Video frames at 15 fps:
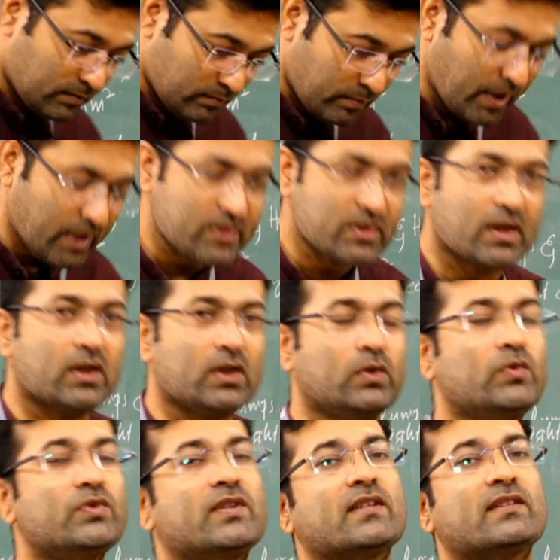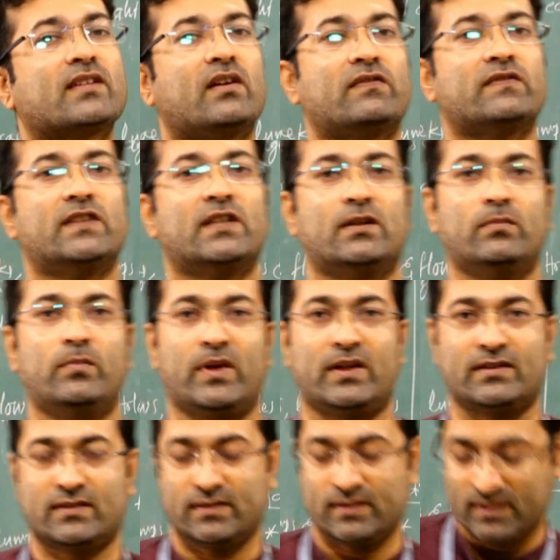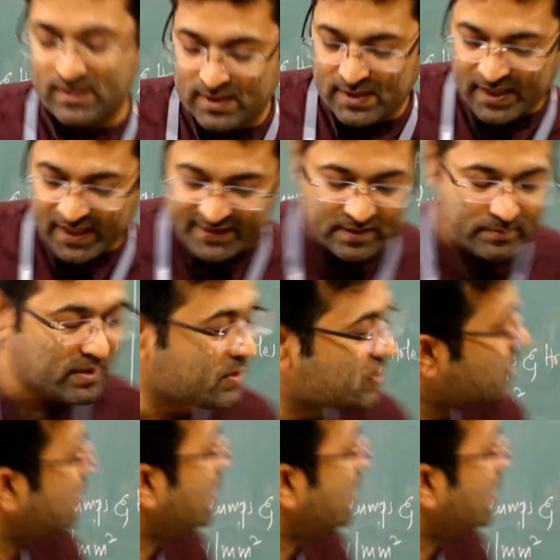major uses of the bricks. As I mentioned